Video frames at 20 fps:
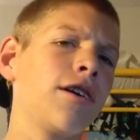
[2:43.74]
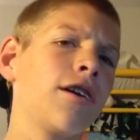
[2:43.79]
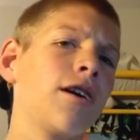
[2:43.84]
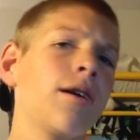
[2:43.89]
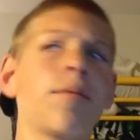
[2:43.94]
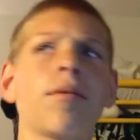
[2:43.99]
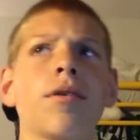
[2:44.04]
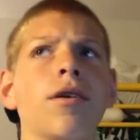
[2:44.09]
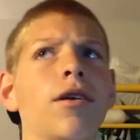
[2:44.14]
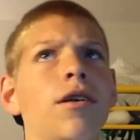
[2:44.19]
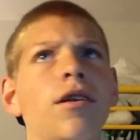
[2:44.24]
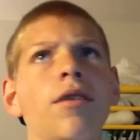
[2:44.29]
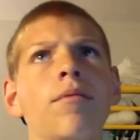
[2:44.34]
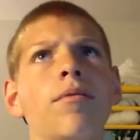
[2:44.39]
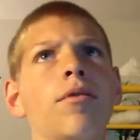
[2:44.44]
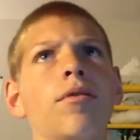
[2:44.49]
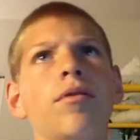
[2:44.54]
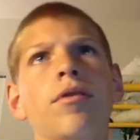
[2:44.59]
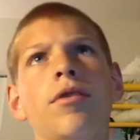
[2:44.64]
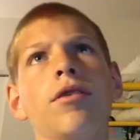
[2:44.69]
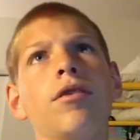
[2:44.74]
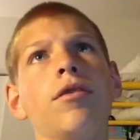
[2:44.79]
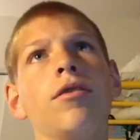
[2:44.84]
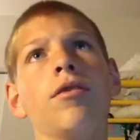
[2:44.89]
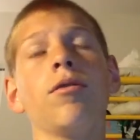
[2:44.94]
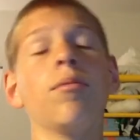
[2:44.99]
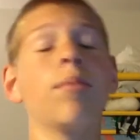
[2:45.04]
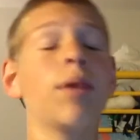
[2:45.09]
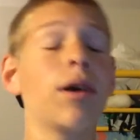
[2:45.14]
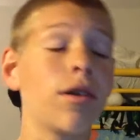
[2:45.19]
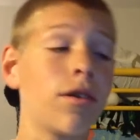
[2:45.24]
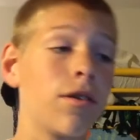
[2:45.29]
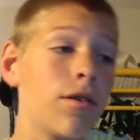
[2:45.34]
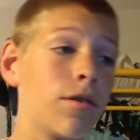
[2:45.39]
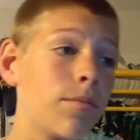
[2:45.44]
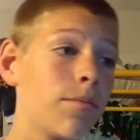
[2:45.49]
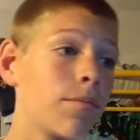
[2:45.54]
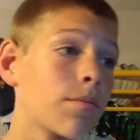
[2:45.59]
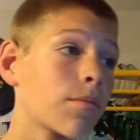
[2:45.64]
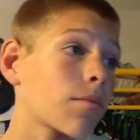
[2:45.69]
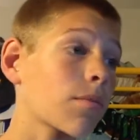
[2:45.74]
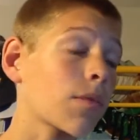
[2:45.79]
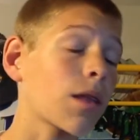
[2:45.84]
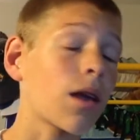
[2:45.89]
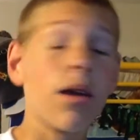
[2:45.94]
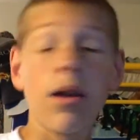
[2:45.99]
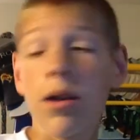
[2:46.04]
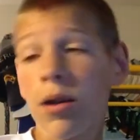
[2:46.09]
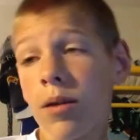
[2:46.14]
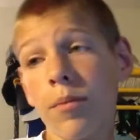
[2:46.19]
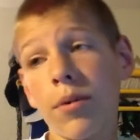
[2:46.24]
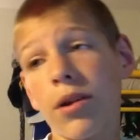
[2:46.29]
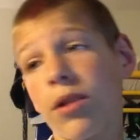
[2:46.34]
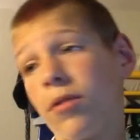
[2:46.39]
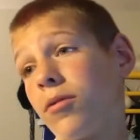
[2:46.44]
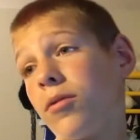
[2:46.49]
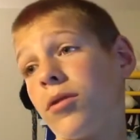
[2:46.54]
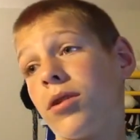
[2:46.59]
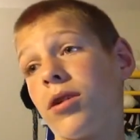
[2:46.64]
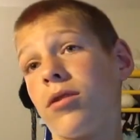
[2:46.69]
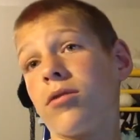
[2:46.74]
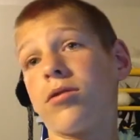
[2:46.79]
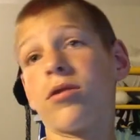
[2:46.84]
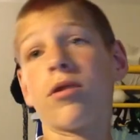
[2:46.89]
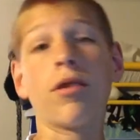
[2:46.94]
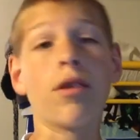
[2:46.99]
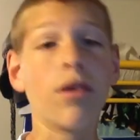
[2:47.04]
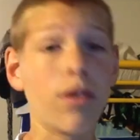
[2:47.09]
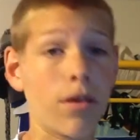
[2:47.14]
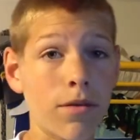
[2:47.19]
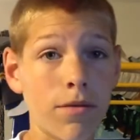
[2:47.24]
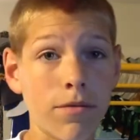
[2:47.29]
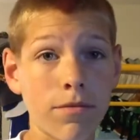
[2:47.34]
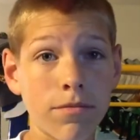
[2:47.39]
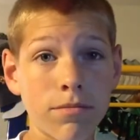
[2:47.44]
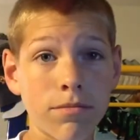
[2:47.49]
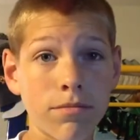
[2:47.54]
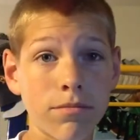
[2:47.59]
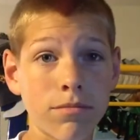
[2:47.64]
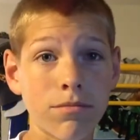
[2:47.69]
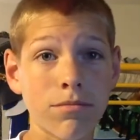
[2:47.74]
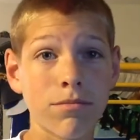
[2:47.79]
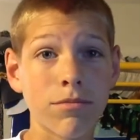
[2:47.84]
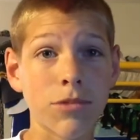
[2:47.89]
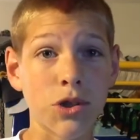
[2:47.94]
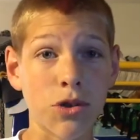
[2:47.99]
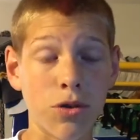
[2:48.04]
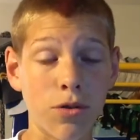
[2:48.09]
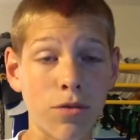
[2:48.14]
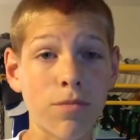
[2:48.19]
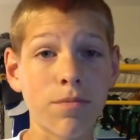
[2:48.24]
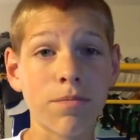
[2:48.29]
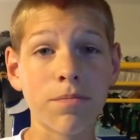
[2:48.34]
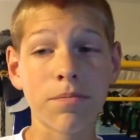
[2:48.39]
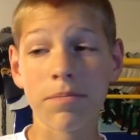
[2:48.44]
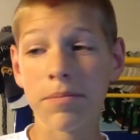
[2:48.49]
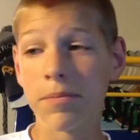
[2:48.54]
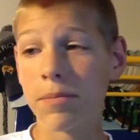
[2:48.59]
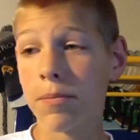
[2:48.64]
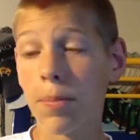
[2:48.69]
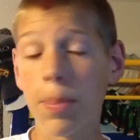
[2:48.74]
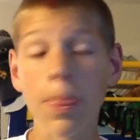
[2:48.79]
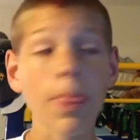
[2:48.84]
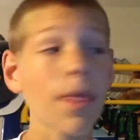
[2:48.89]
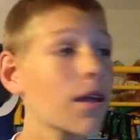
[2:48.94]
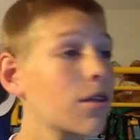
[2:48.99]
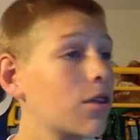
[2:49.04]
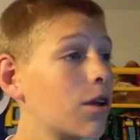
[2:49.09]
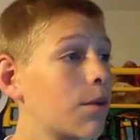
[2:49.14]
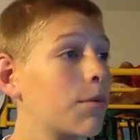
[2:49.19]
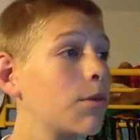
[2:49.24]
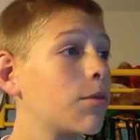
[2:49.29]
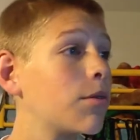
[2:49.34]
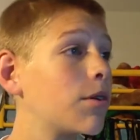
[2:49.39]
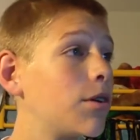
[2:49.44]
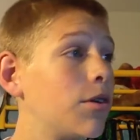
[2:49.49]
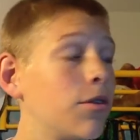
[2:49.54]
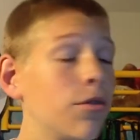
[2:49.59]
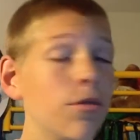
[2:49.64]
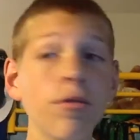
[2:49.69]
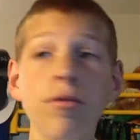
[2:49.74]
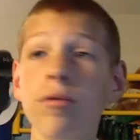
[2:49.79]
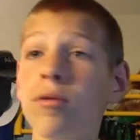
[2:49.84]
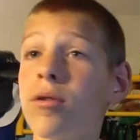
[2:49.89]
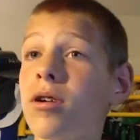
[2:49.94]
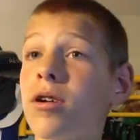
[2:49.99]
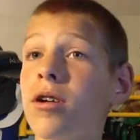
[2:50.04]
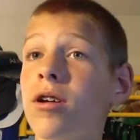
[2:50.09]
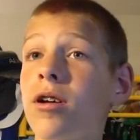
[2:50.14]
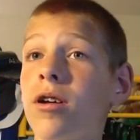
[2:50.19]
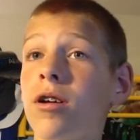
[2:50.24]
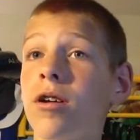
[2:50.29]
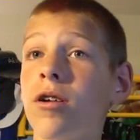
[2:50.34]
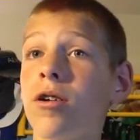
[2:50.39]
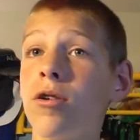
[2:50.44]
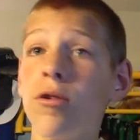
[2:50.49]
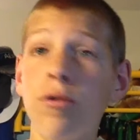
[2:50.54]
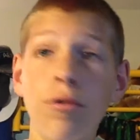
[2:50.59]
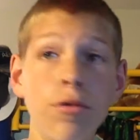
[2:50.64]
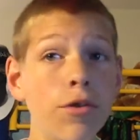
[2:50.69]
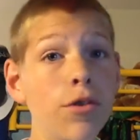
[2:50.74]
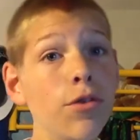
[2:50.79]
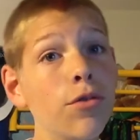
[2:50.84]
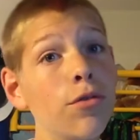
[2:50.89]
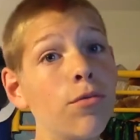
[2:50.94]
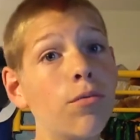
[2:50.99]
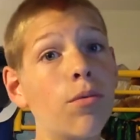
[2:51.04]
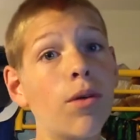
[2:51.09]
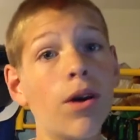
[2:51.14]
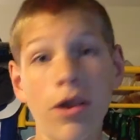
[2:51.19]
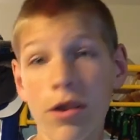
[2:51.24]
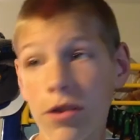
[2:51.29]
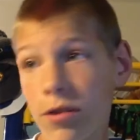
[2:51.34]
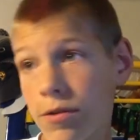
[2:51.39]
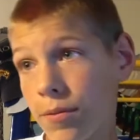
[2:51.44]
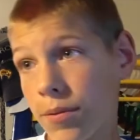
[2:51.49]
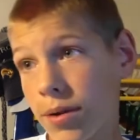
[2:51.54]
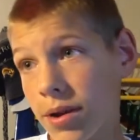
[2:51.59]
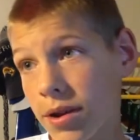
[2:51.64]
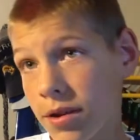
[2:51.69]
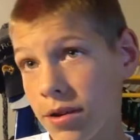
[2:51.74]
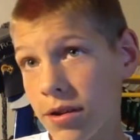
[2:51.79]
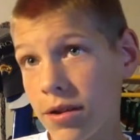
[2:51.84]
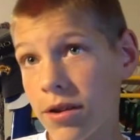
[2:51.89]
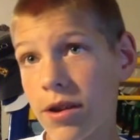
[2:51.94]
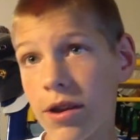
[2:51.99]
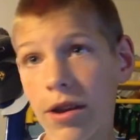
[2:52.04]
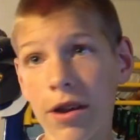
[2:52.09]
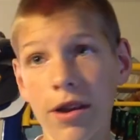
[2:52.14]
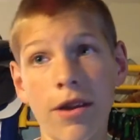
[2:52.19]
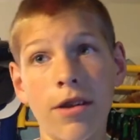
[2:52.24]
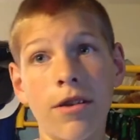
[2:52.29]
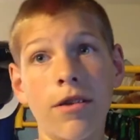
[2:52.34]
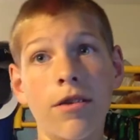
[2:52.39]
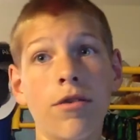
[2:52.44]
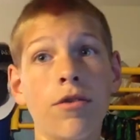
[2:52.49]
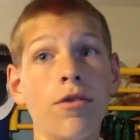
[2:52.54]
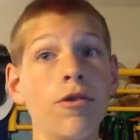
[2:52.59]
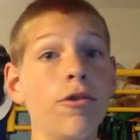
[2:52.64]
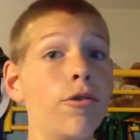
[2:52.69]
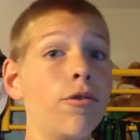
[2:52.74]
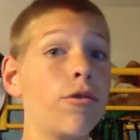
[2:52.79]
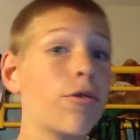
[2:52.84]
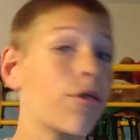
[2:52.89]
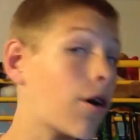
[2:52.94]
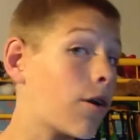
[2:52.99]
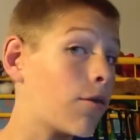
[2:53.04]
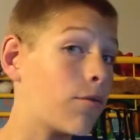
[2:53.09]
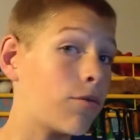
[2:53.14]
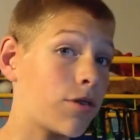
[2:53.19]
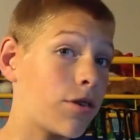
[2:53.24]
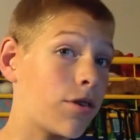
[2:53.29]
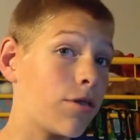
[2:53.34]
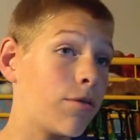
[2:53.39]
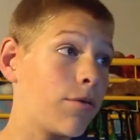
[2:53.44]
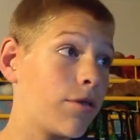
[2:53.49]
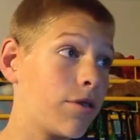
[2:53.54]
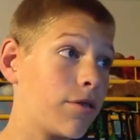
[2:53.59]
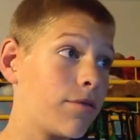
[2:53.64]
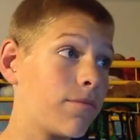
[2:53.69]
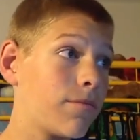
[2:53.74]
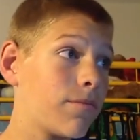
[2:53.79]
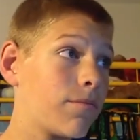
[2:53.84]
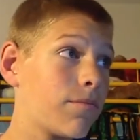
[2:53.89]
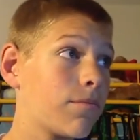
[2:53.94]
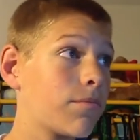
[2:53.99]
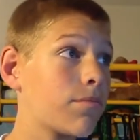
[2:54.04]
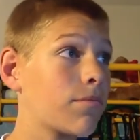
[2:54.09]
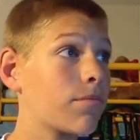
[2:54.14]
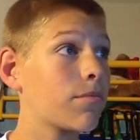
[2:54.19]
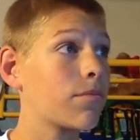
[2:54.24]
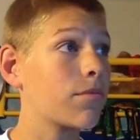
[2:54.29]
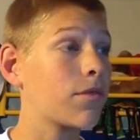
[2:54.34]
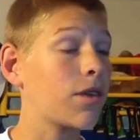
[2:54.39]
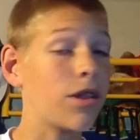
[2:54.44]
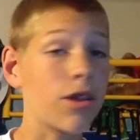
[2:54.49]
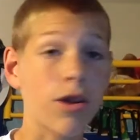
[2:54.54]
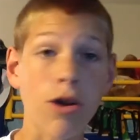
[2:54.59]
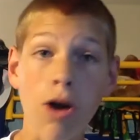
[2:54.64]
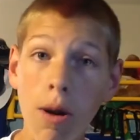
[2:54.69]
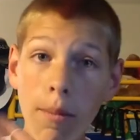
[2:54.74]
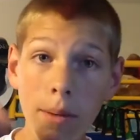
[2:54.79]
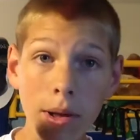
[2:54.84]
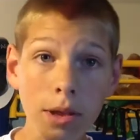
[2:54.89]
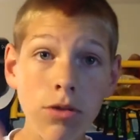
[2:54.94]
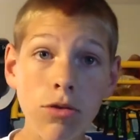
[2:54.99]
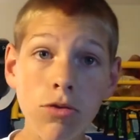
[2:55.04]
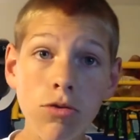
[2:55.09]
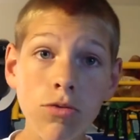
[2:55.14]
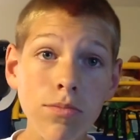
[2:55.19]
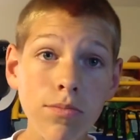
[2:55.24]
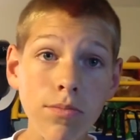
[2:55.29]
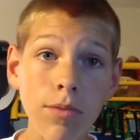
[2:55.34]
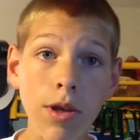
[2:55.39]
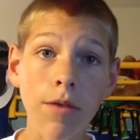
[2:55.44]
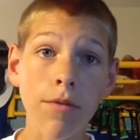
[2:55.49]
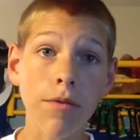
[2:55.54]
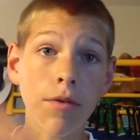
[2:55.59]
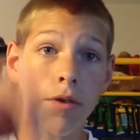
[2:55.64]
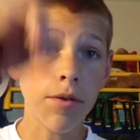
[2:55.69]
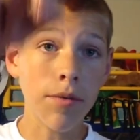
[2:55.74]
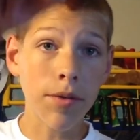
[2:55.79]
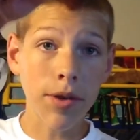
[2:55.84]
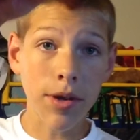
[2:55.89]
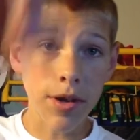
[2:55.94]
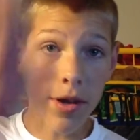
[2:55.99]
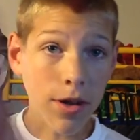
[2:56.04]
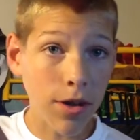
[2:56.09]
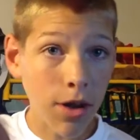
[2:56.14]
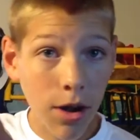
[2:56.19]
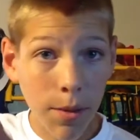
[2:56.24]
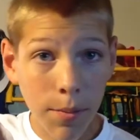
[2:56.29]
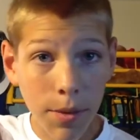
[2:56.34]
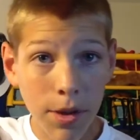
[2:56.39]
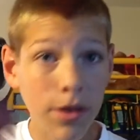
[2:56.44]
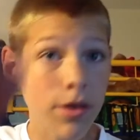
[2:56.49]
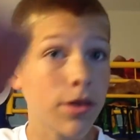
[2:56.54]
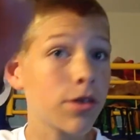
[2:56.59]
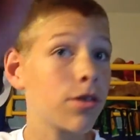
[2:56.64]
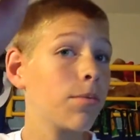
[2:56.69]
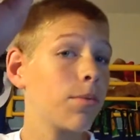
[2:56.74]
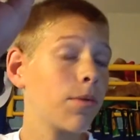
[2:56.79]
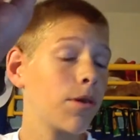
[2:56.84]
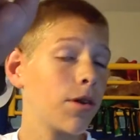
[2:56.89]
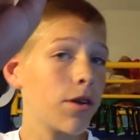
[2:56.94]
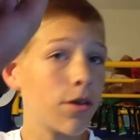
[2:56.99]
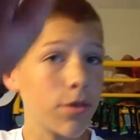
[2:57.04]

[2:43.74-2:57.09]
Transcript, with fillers: Cab because I never really knew about him. But everyone else I love. So tell me what you who you wanted to win and who you thought was gonna win in the comments. If you're even gonna comment, because you're probably